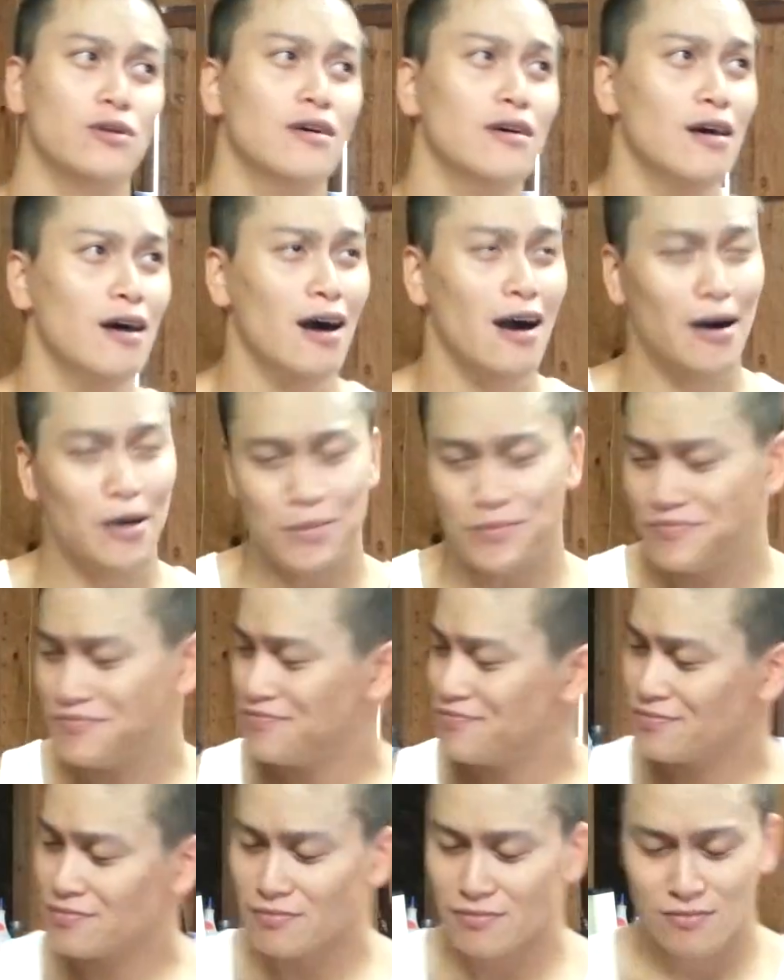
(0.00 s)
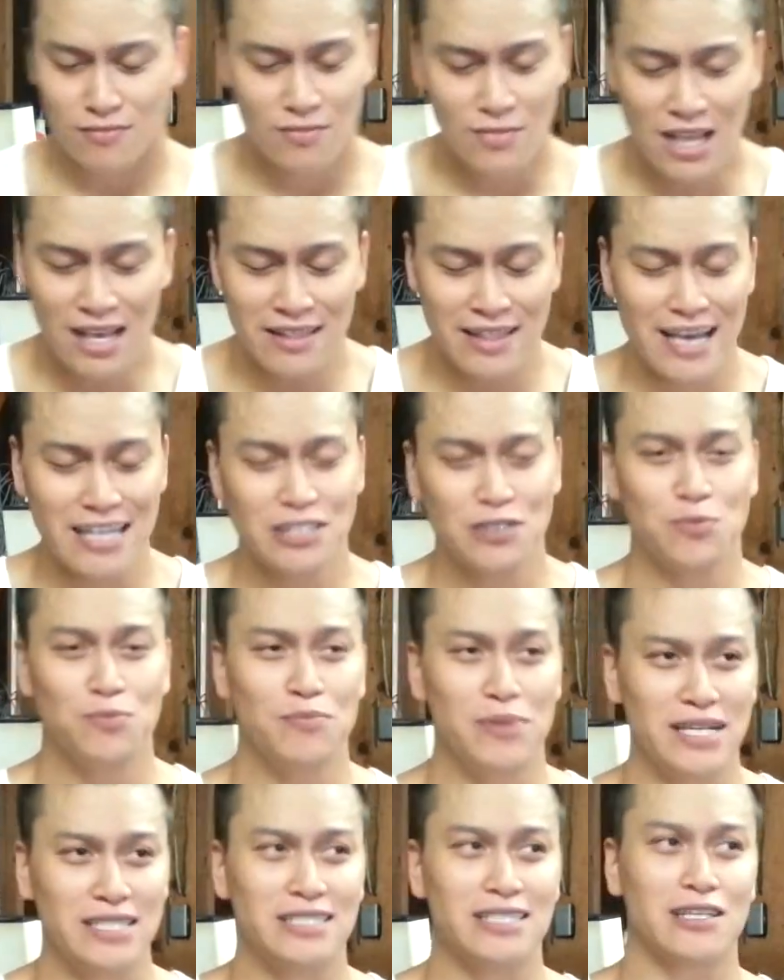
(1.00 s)
that's basically what comes down to
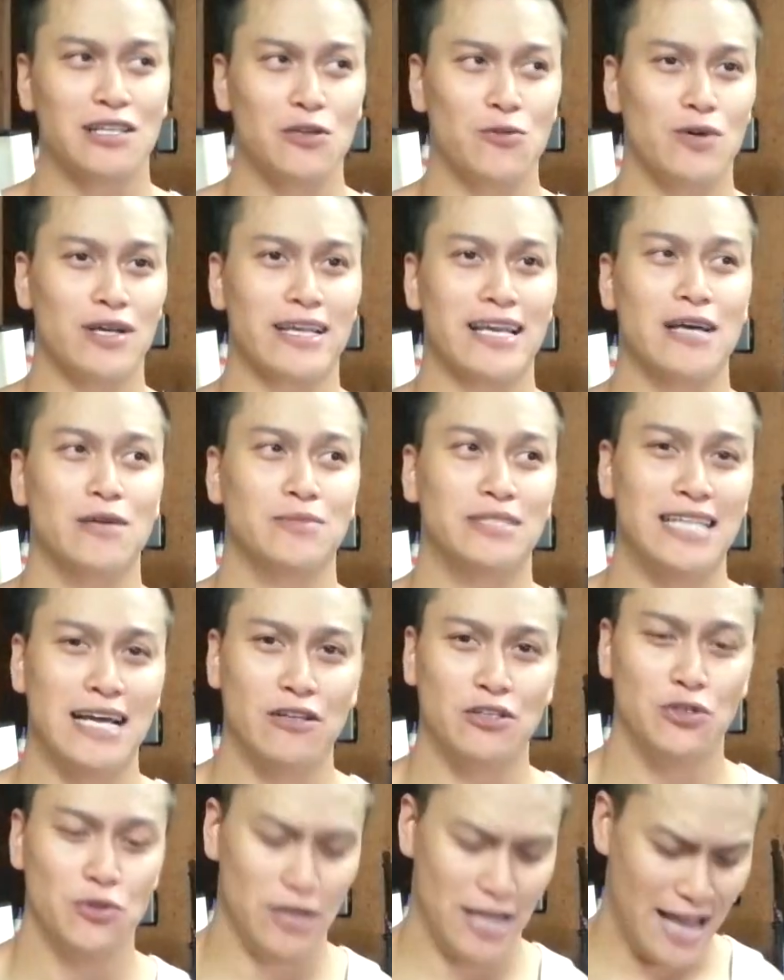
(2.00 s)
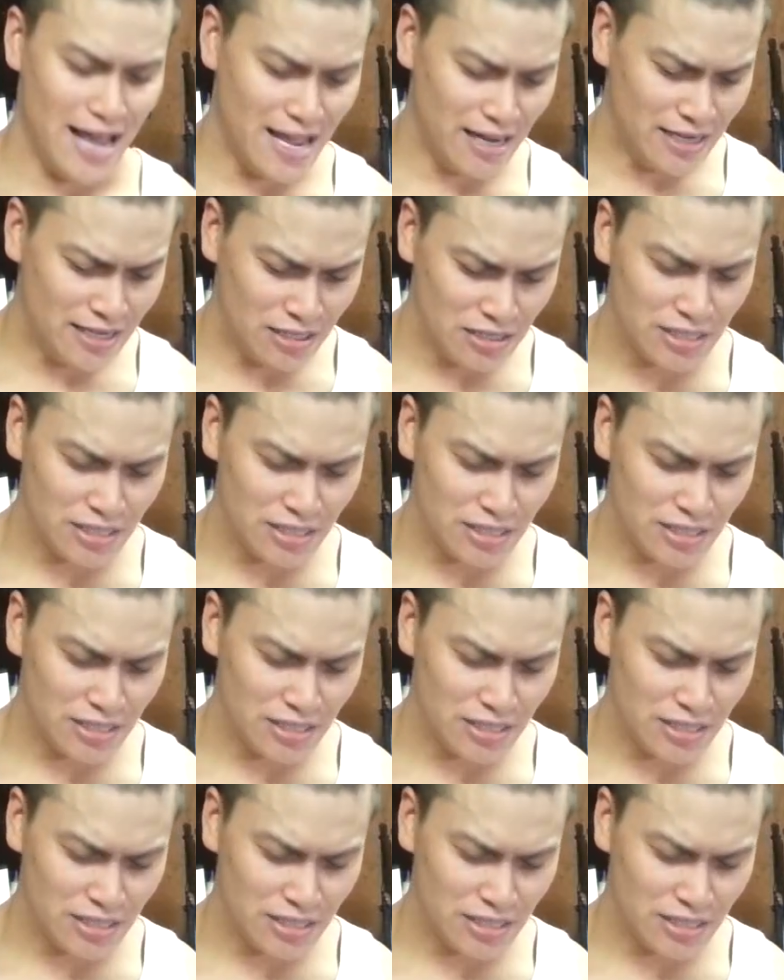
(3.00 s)
it. And here's another tip real quick.